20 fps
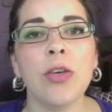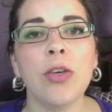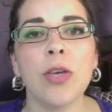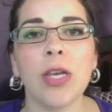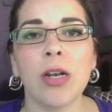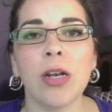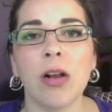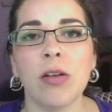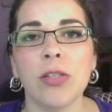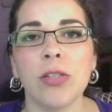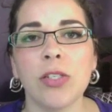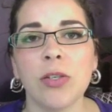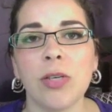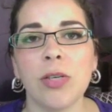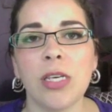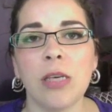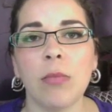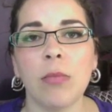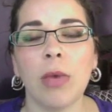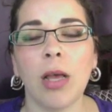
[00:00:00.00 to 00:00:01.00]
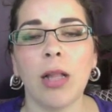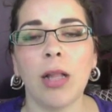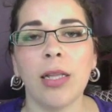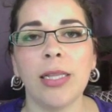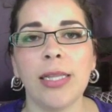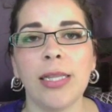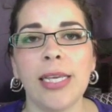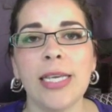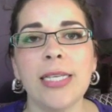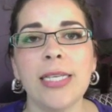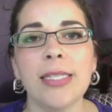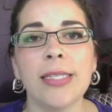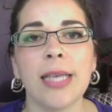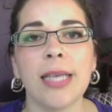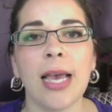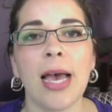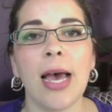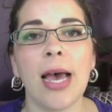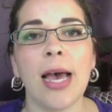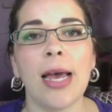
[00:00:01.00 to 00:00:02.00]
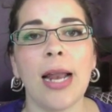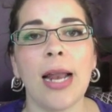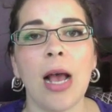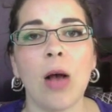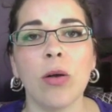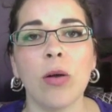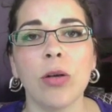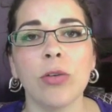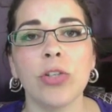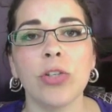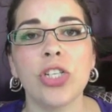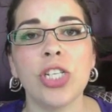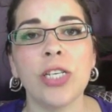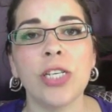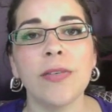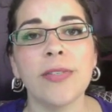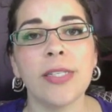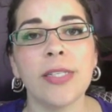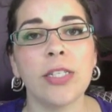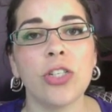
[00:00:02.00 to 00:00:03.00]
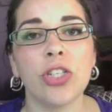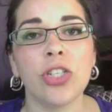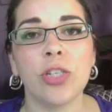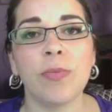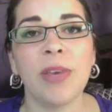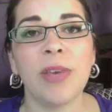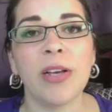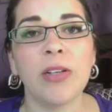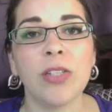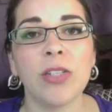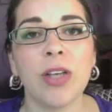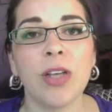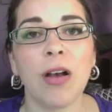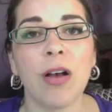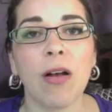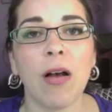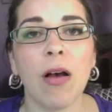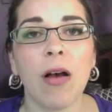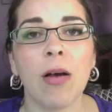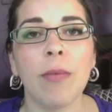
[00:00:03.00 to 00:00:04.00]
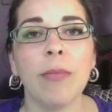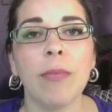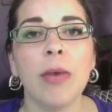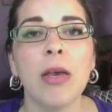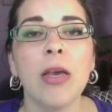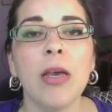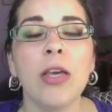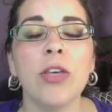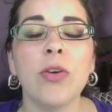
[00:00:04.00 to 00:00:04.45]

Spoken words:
You can also email Elise at alcochiefs@gmail.com.